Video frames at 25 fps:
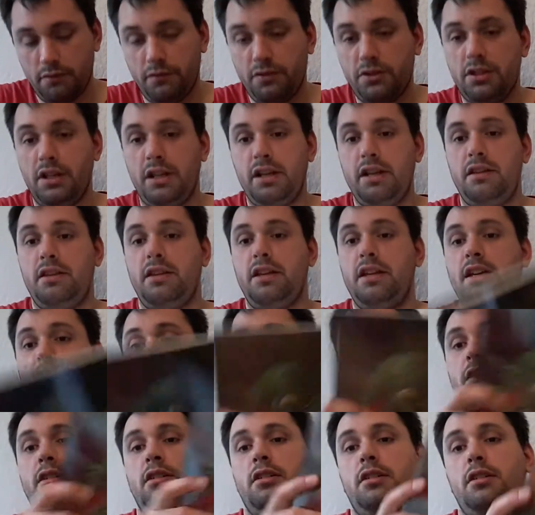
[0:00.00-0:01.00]
see
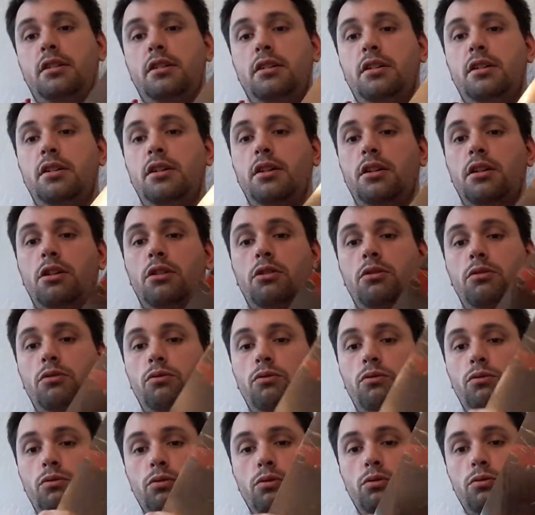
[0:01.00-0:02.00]
the
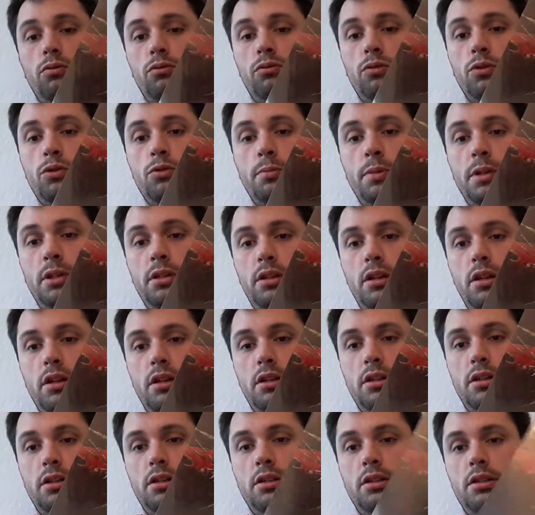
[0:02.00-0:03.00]
rule book,
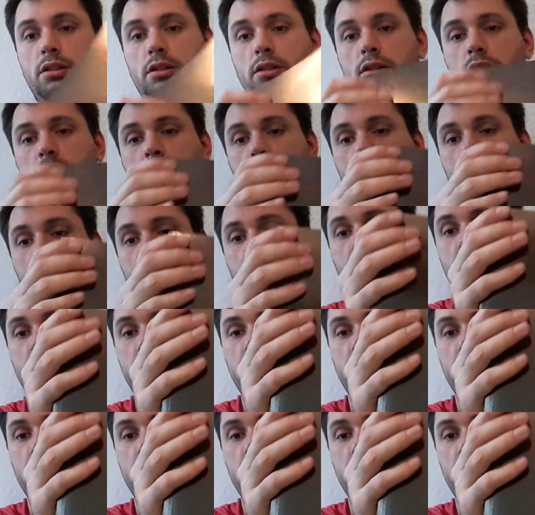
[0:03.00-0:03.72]
which